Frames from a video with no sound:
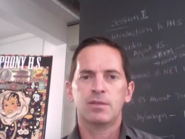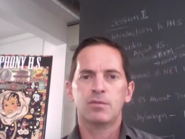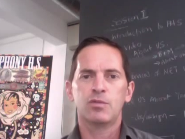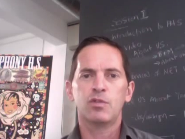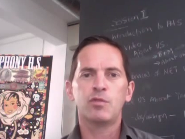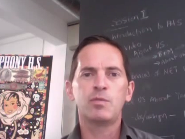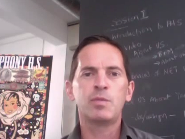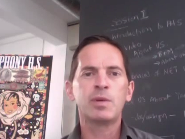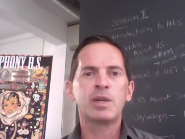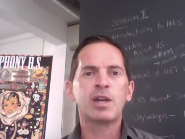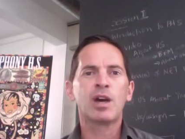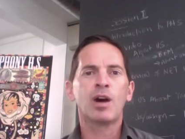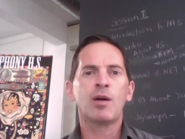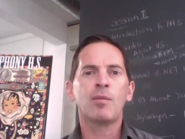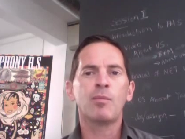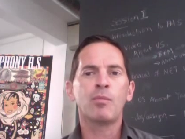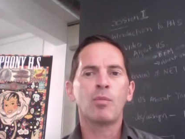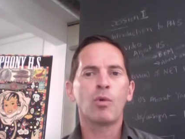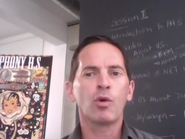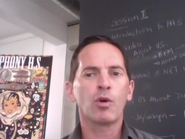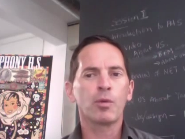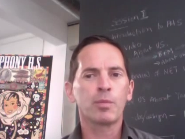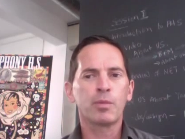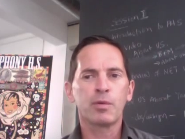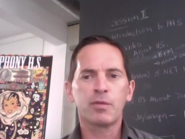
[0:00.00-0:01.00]
We've become
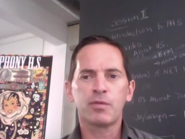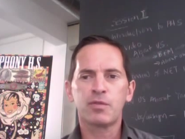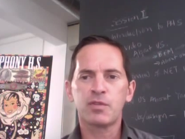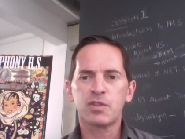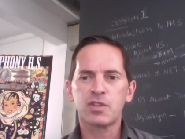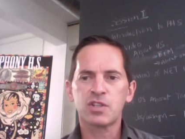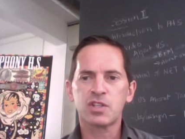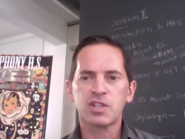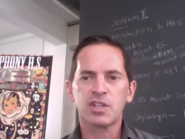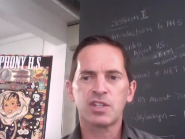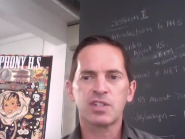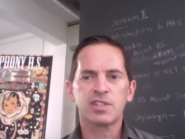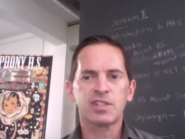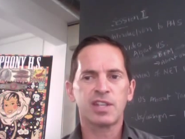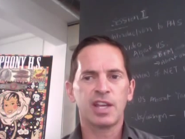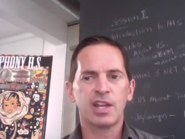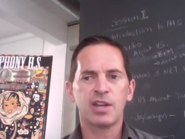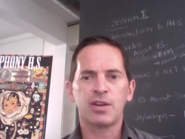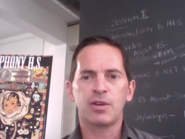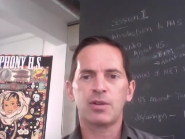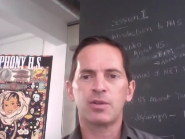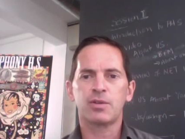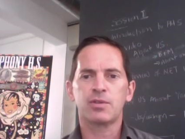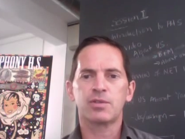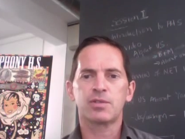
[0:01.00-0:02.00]
more proficient as
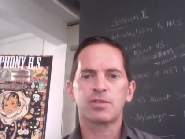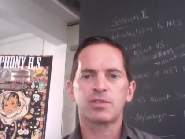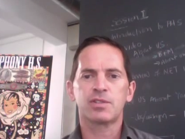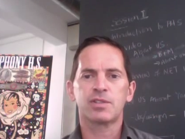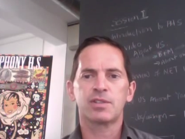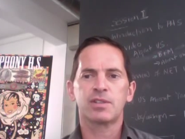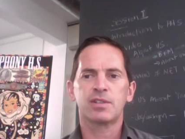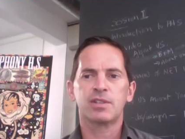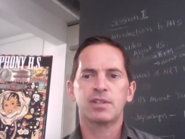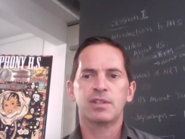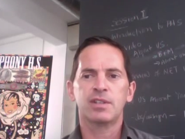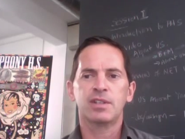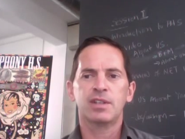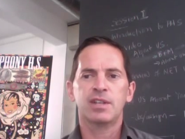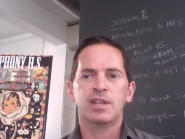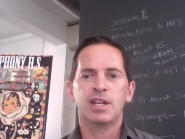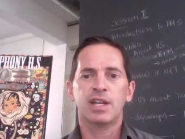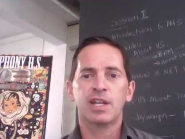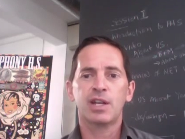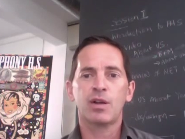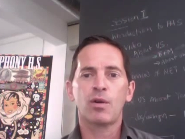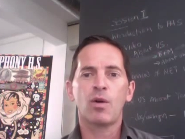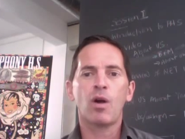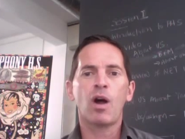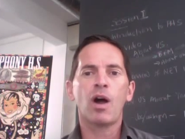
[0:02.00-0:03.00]
editors,
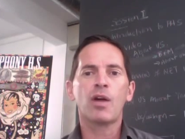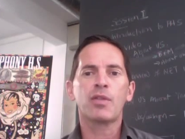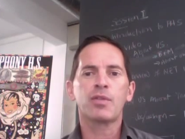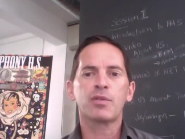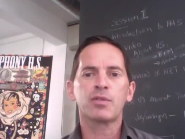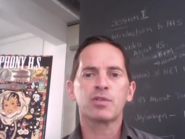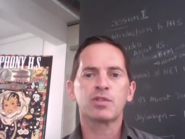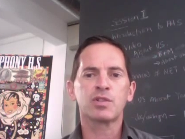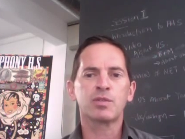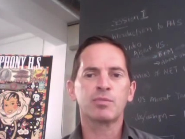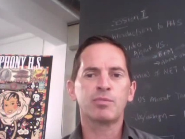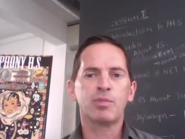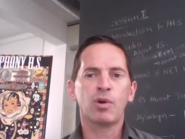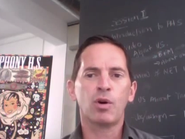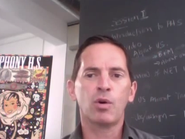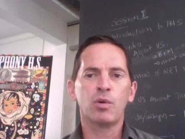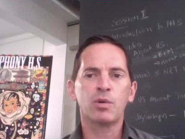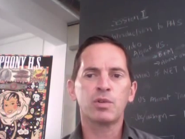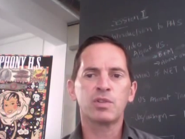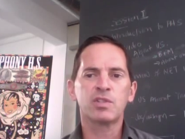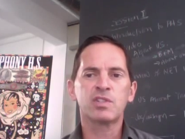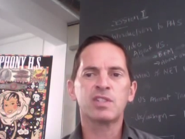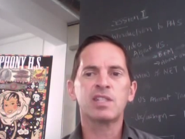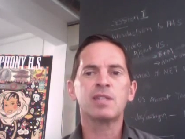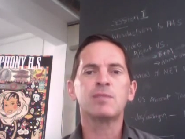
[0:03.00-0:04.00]
and our authors and
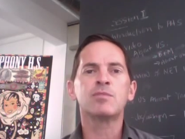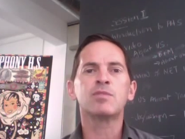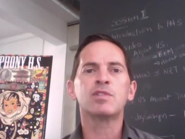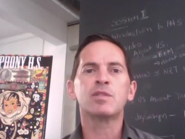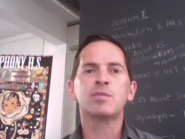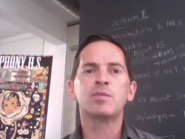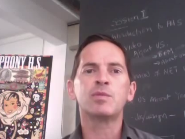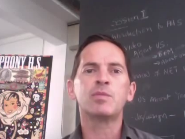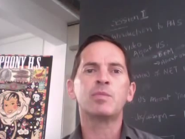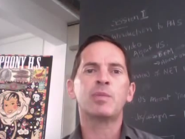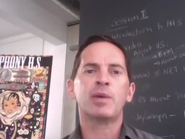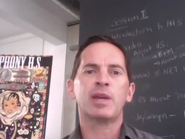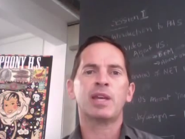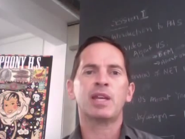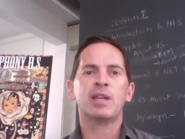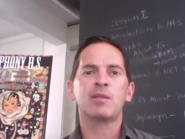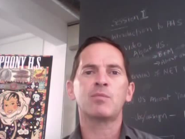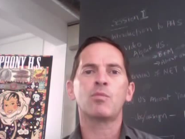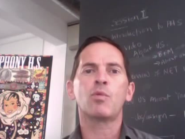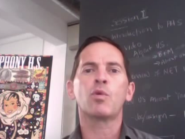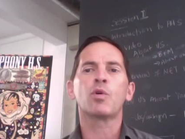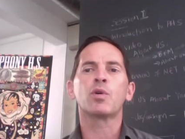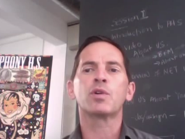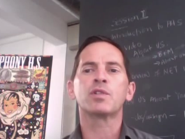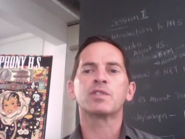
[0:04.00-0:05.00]
poets seem to be paying
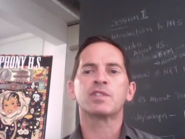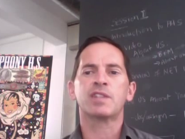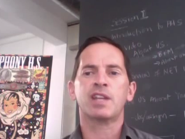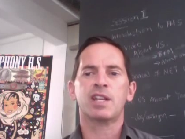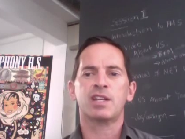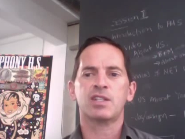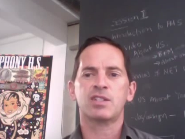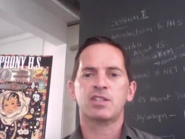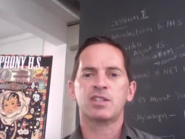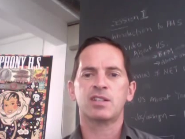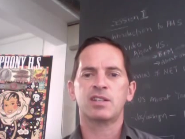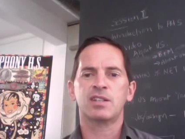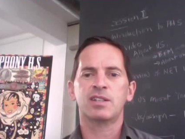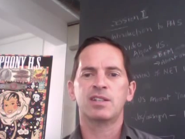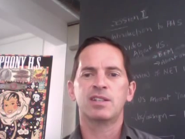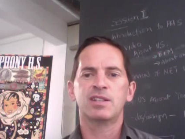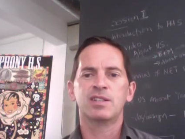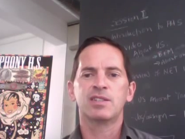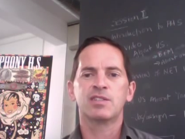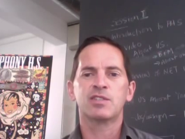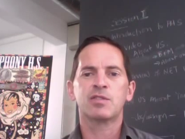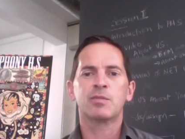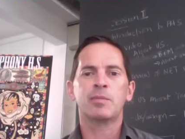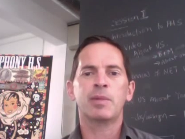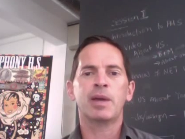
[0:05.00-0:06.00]
more attention
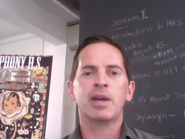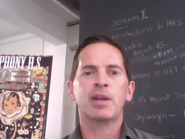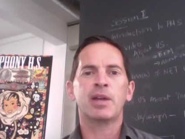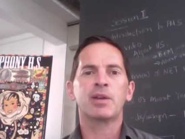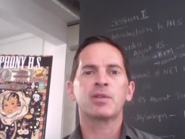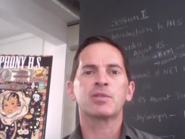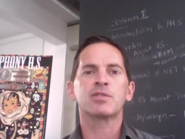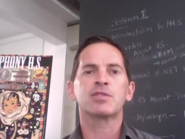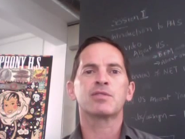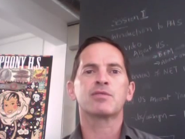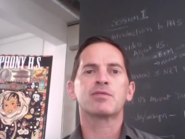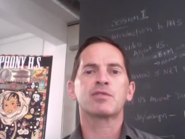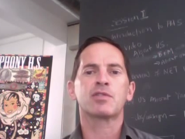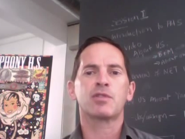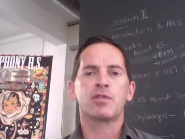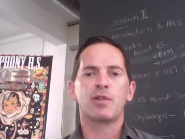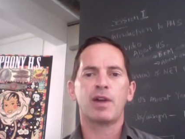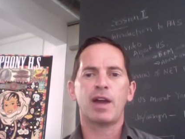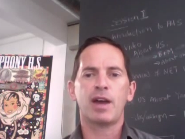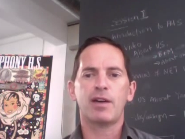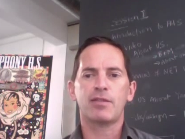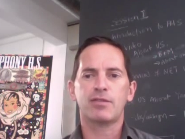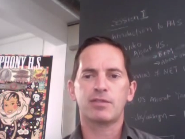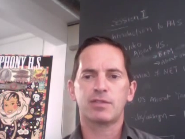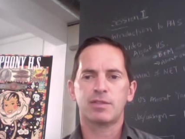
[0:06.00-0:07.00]
to matters of
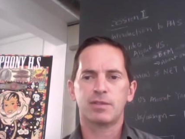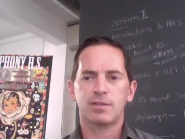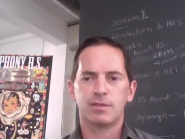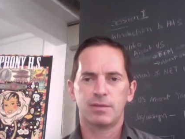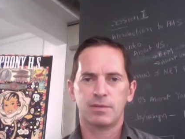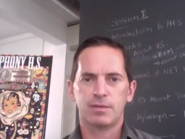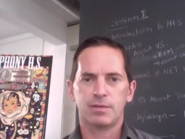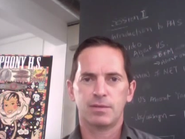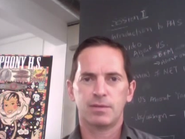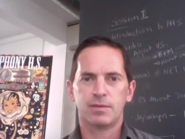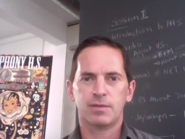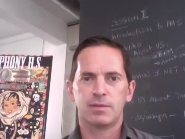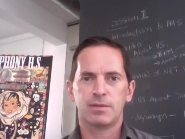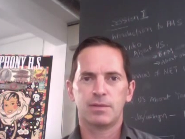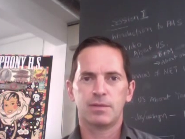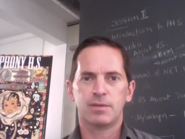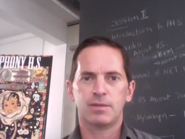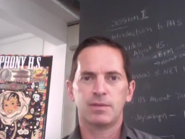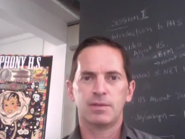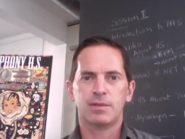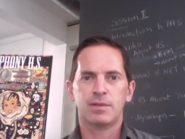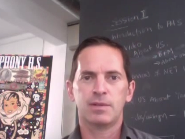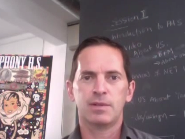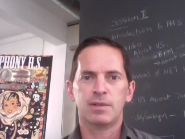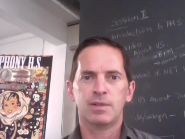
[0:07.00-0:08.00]
craft.
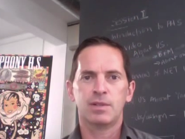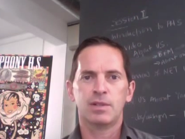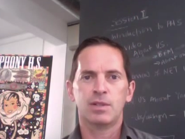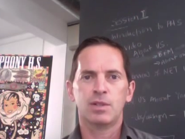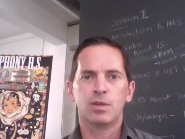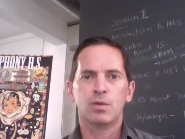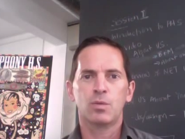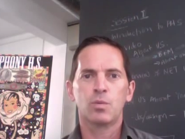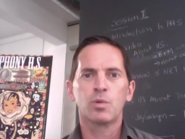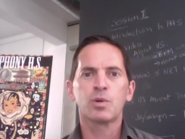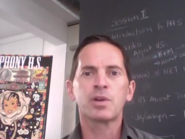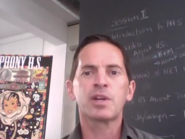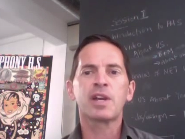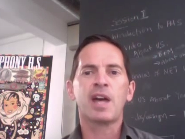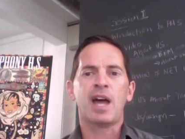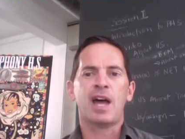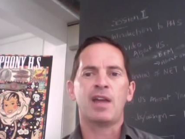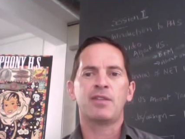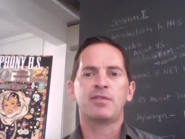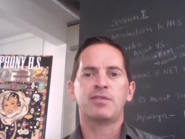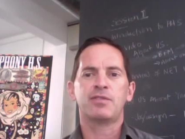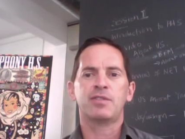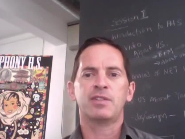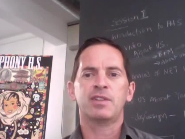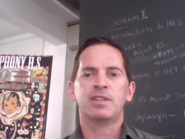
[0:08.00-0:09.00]
We're
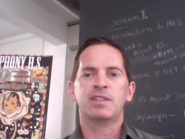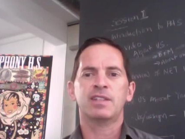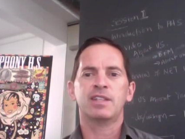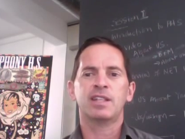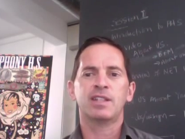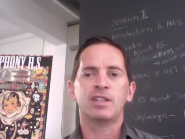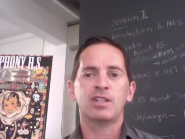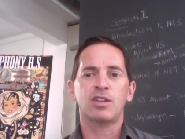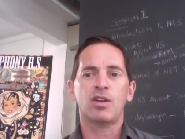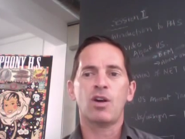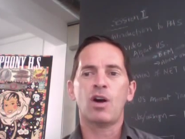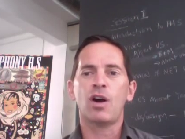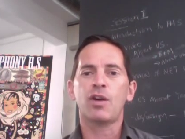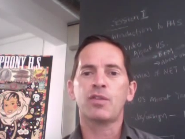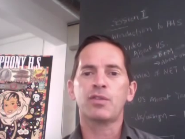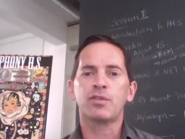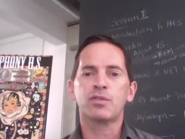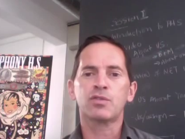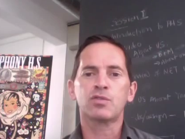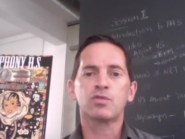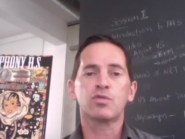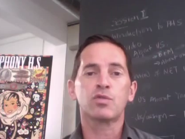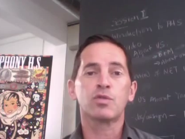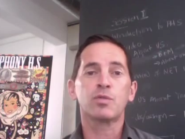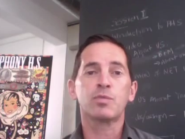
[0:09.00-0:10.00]
confident that the
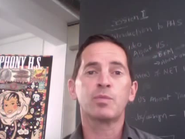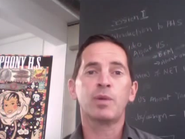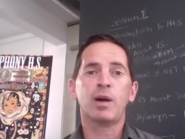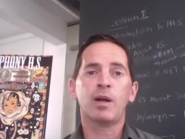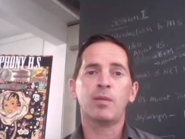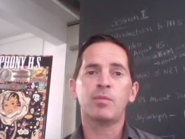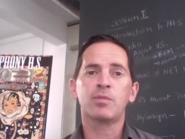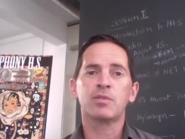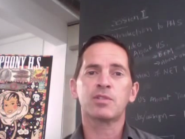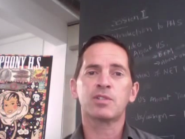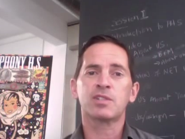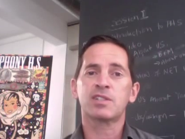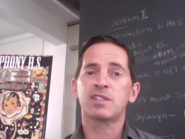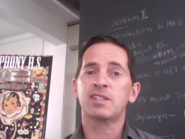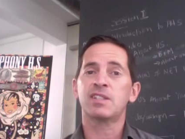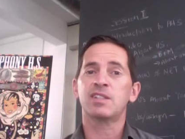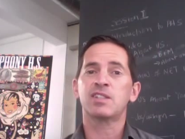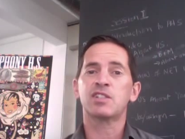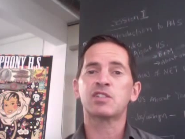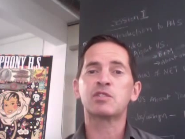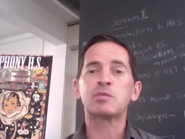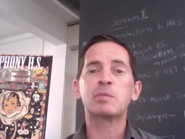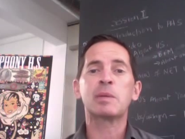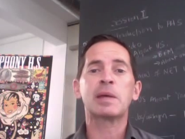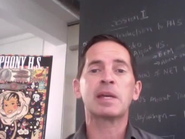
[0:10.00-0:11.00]
authors who are published in
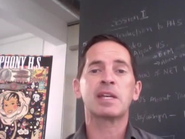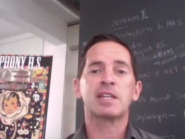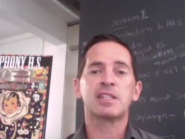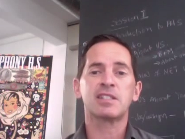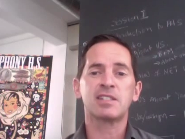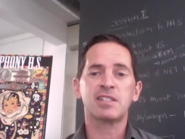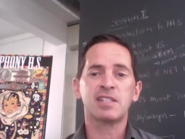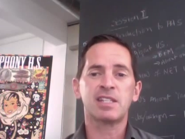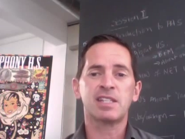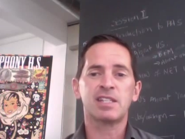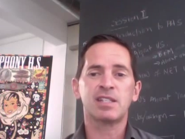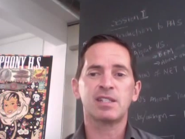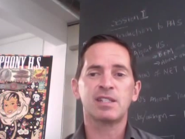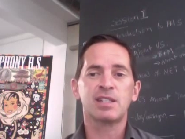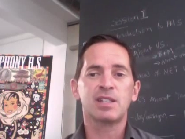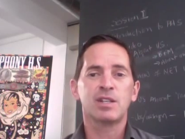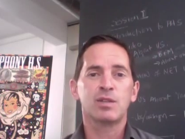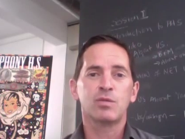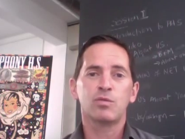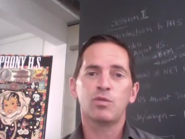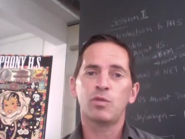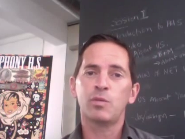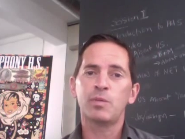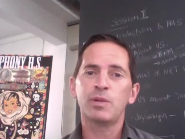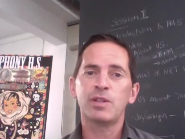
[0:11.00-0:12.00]
this magazine
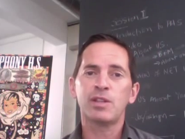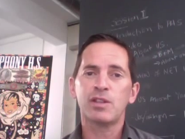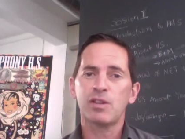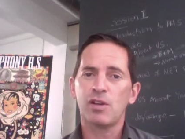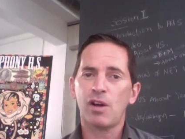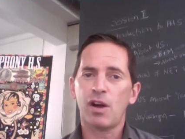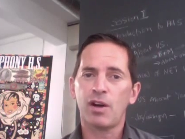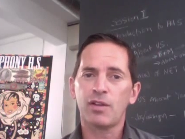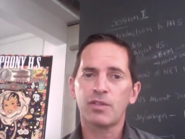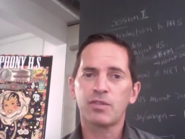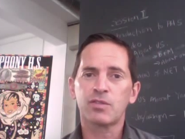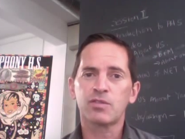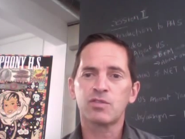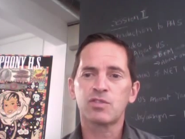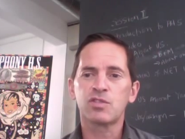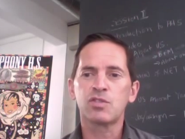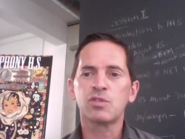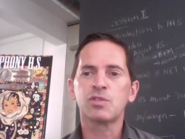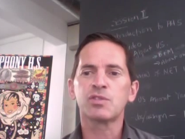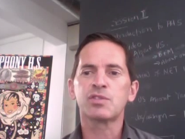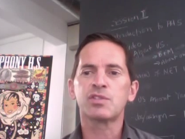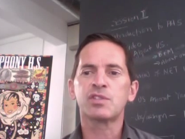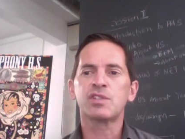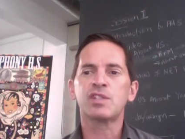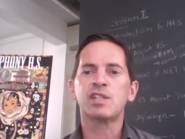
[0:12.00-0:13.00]
will be the authors
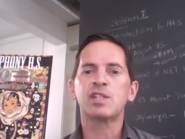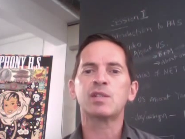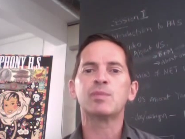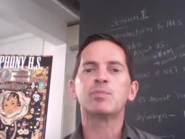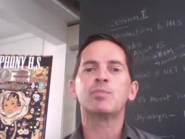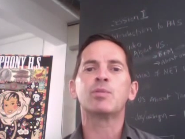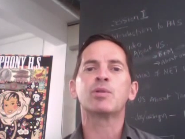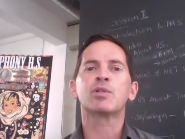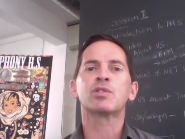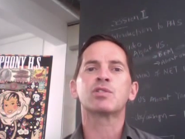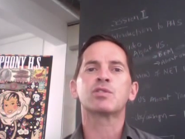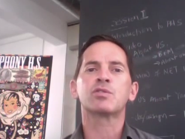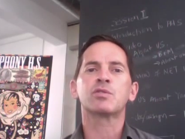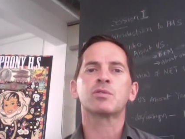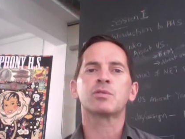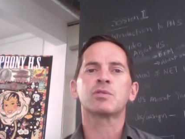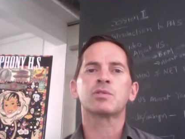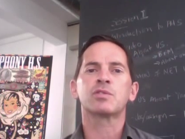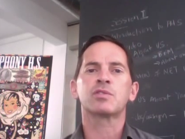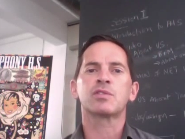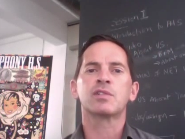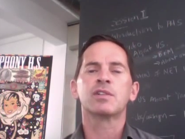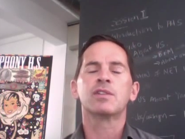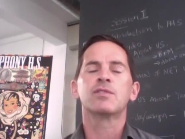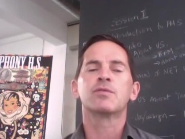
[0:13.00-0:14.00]
you'll see in
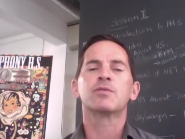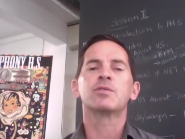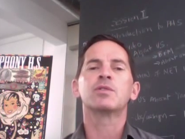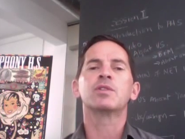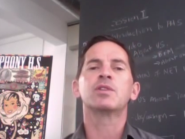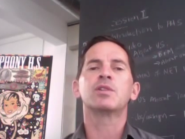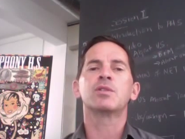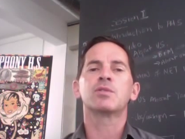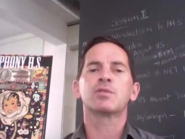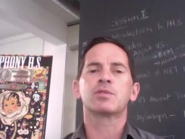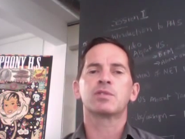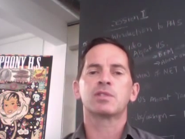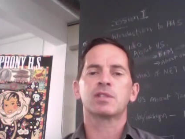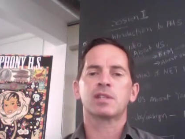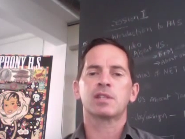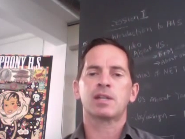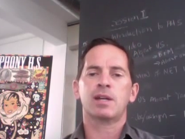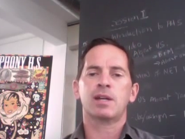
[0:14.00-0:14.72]
bookstores for years to